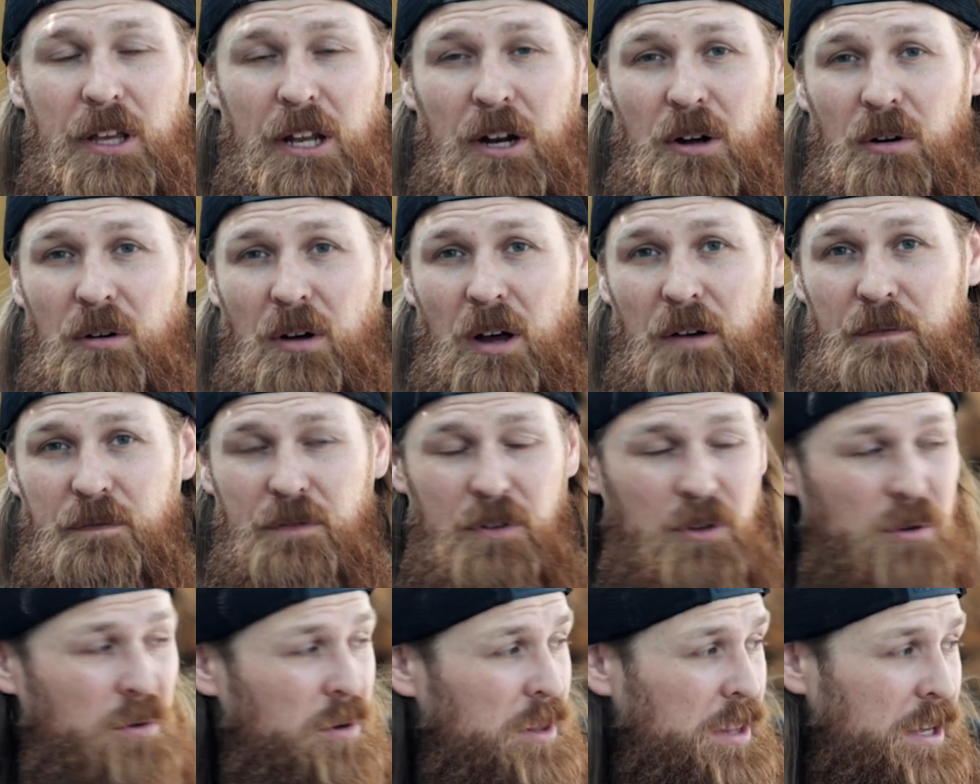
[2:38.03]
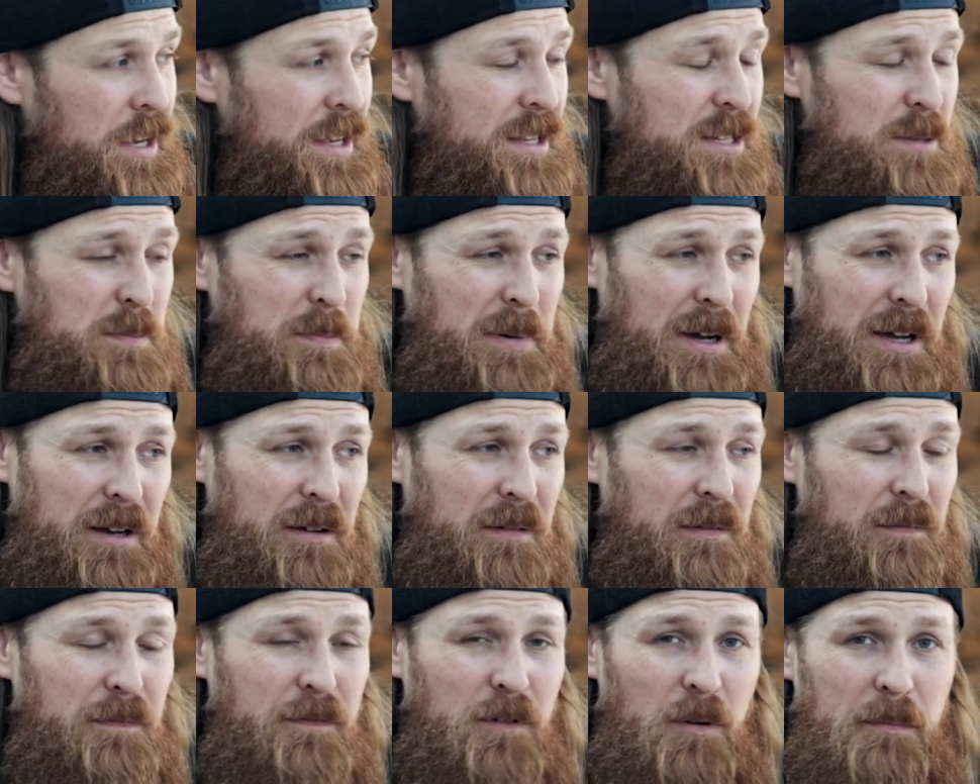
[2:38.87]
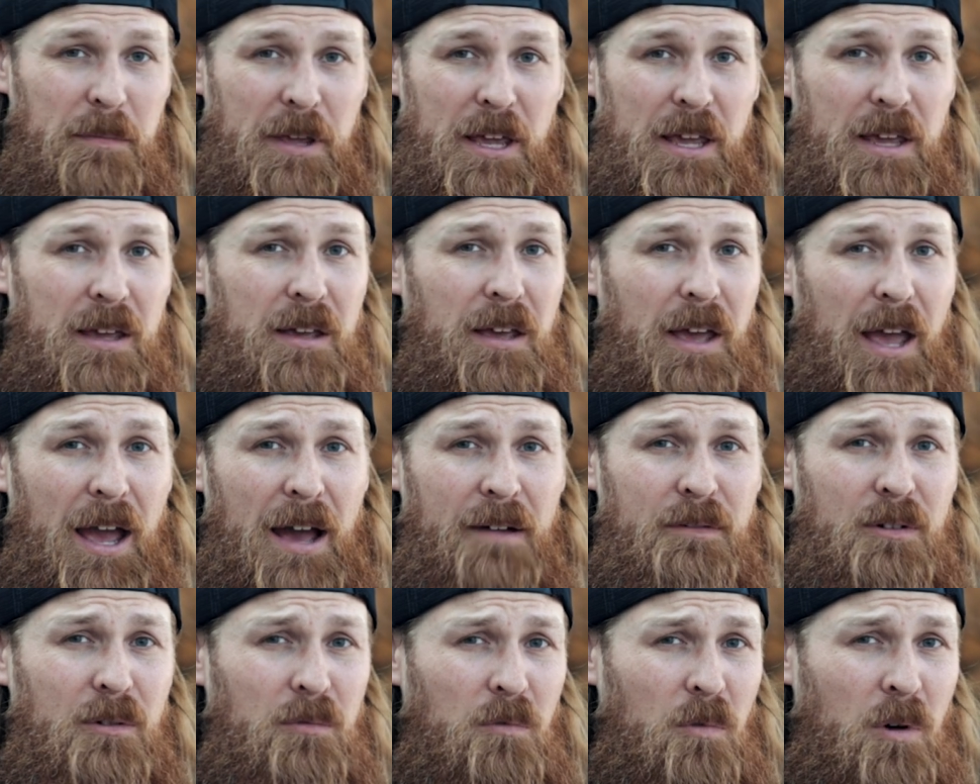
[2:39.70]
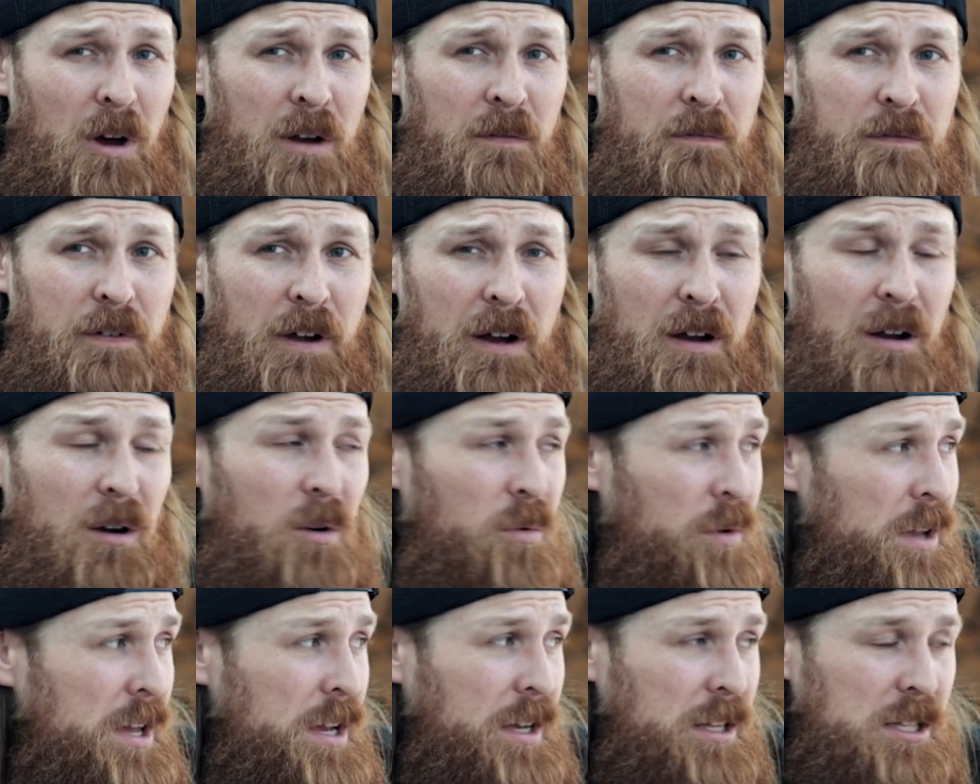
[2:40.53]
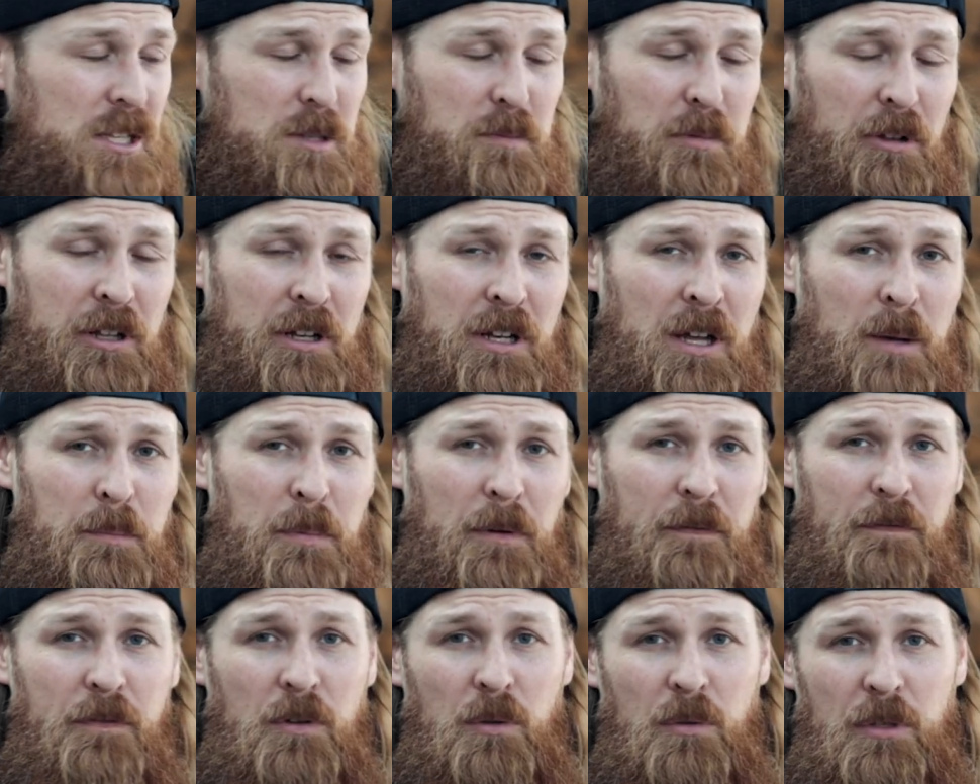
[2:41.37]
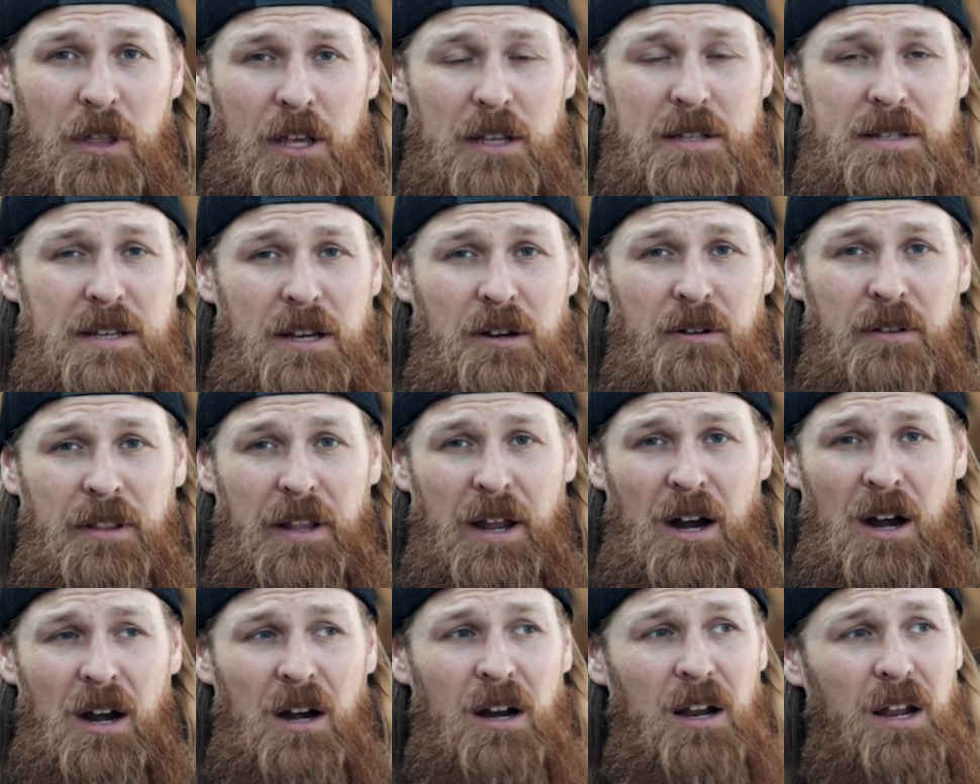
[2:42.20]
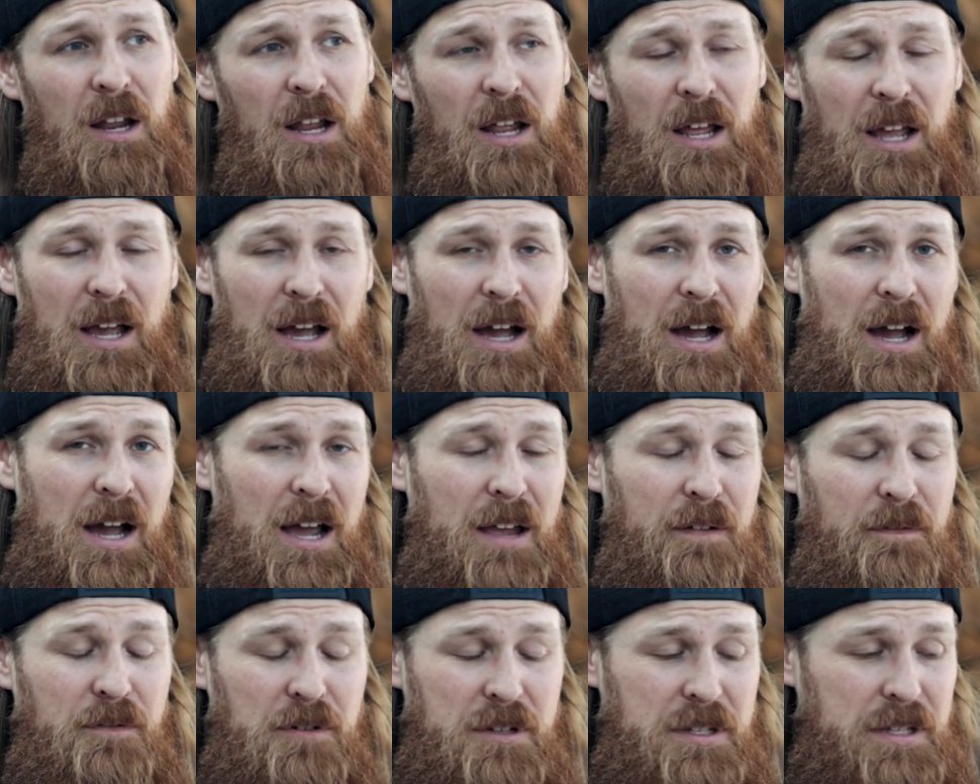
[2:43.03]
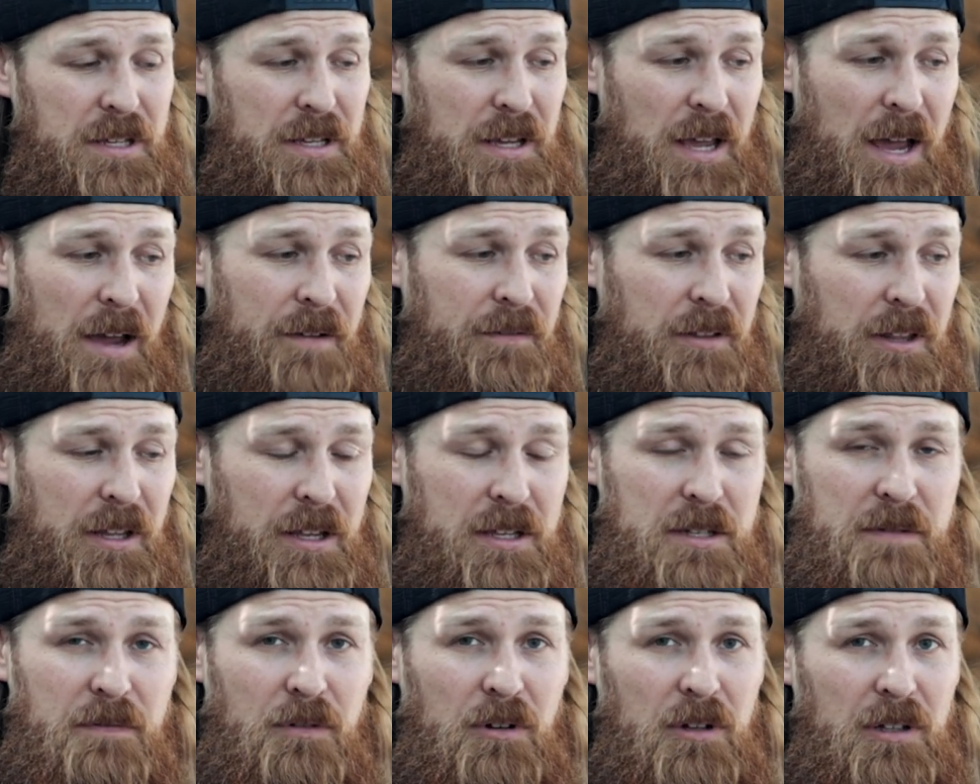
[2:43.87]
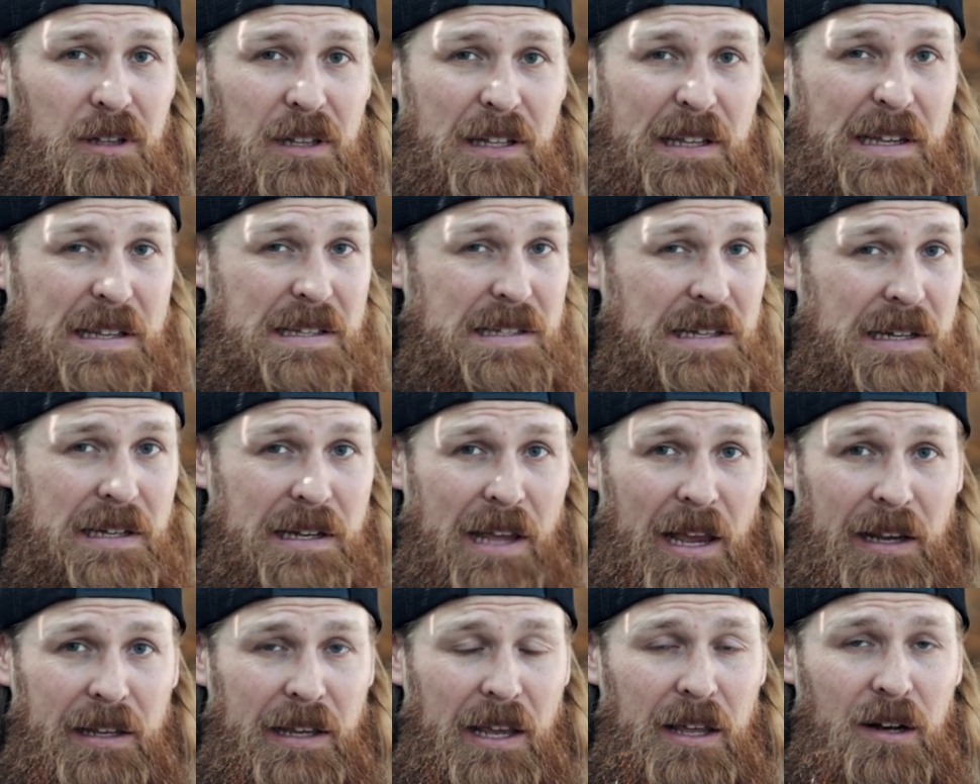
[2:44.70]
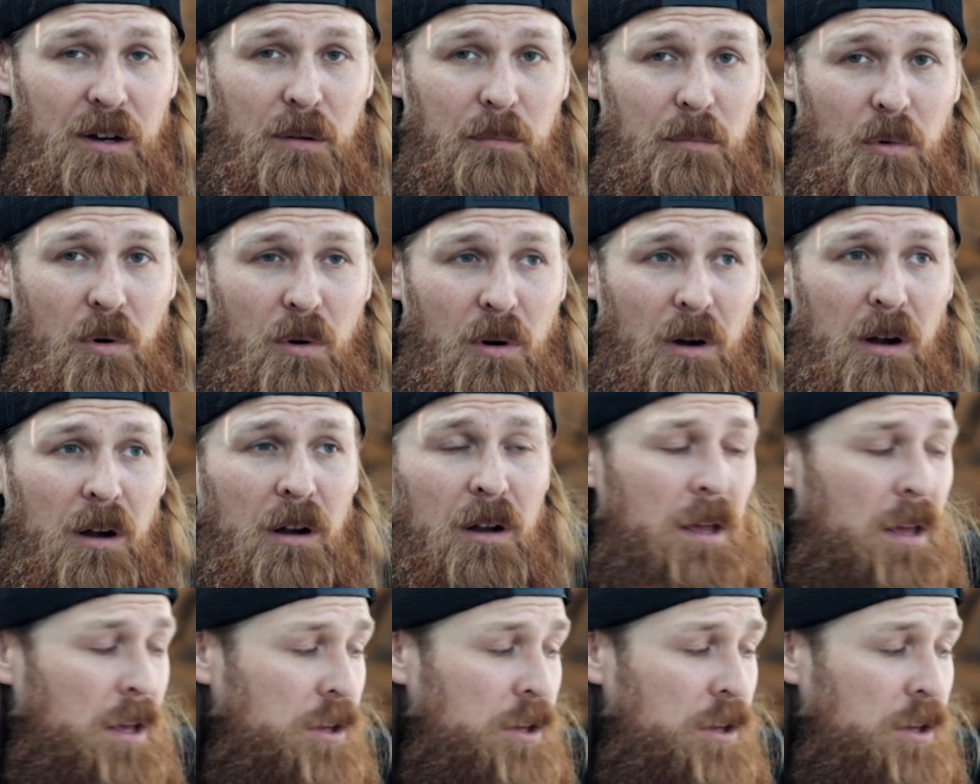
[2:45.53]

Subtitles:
you know, a few of these, but for me, having 1 fire a week and splitting up a few things here and there, I foresee having this for at least a decade or more.